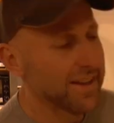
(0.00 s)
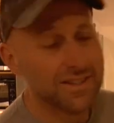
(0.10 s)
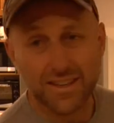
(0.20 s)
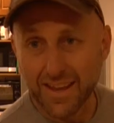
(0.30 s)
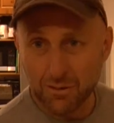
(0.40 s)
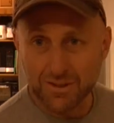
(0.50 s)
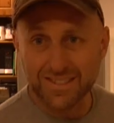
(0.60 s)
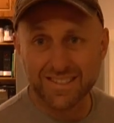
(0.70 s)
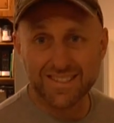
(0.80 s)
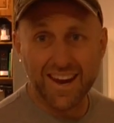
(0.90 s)
So that
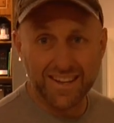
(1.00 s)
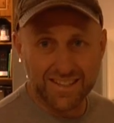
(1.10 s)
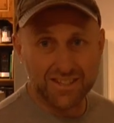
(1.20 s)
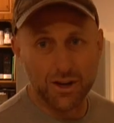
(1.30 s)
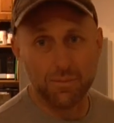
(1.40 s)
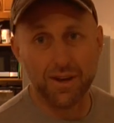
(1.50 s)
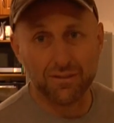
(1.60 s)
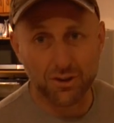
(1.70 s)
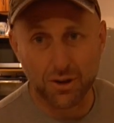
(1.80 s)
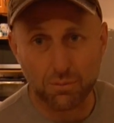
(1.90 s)
would tend to tell me
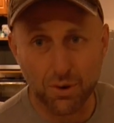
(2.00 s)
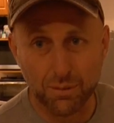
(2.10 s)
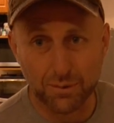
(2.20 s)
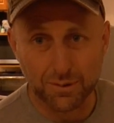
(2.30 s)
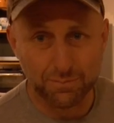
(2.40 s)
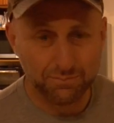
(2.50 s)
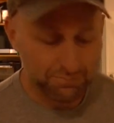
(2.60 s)
I've got a problem.